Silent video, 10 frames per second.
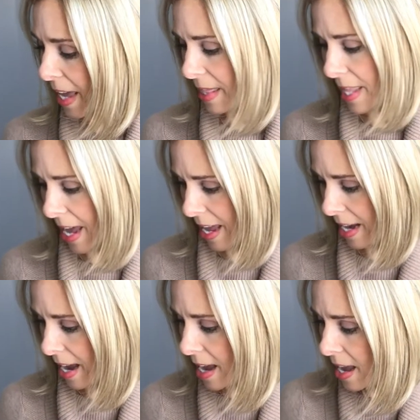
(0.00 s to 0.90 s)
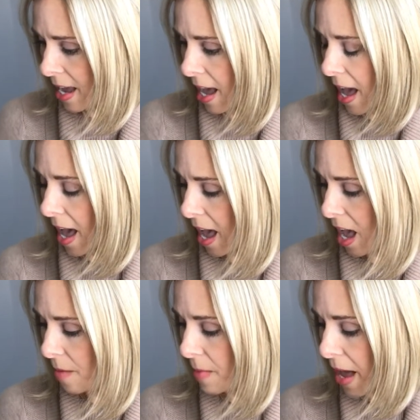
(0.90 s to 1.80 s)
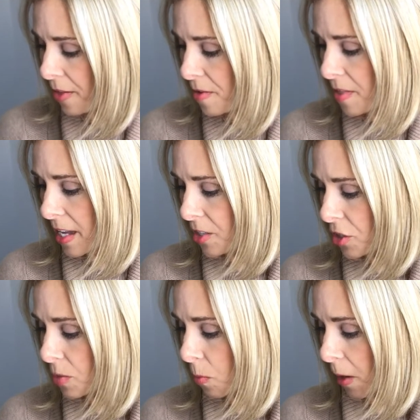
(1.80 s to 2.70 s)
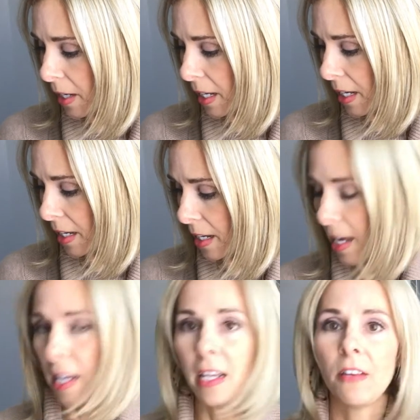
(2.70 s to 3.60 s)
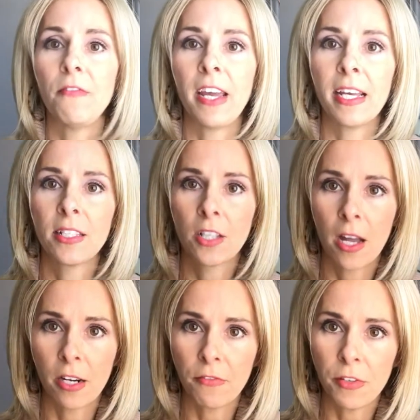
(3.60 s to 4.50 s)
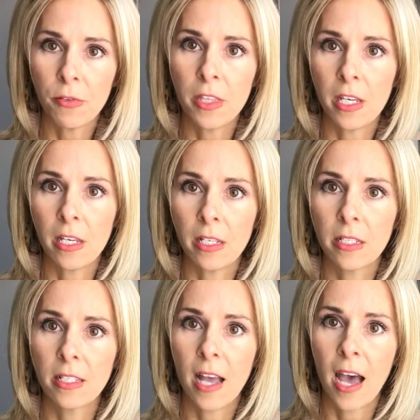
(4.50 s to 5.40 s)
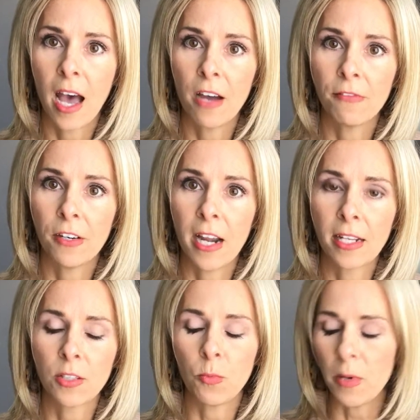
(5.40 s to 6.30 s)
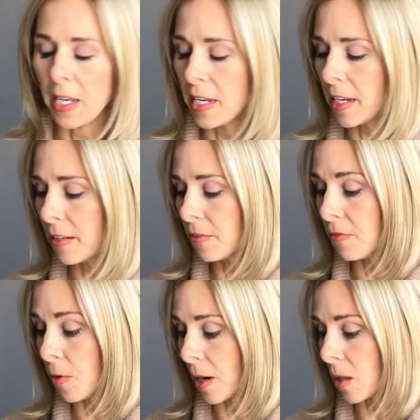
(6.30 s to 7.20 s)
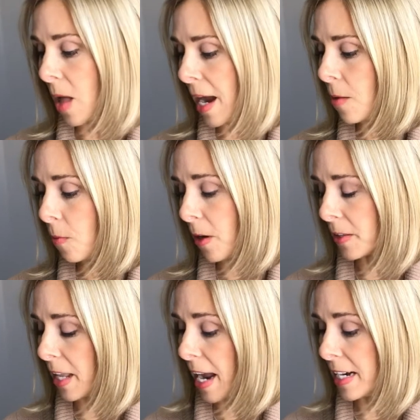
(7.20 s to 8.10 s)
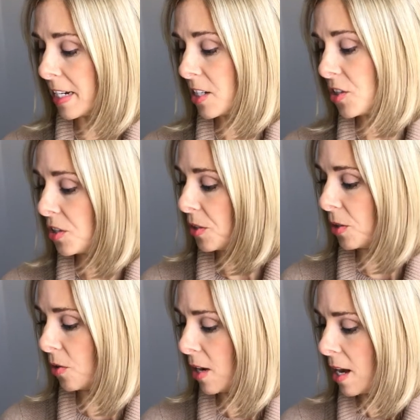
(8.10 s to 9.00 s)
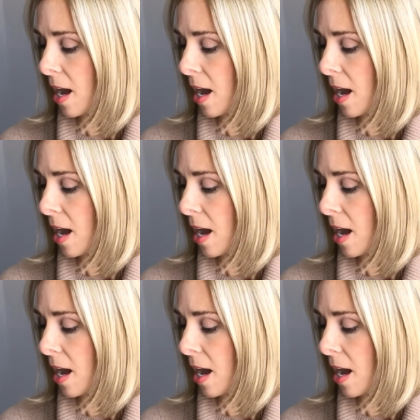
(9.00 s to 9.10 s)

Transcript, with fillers: And then um, other than just working in advance on a few things uh, for next week for client work that I need to do,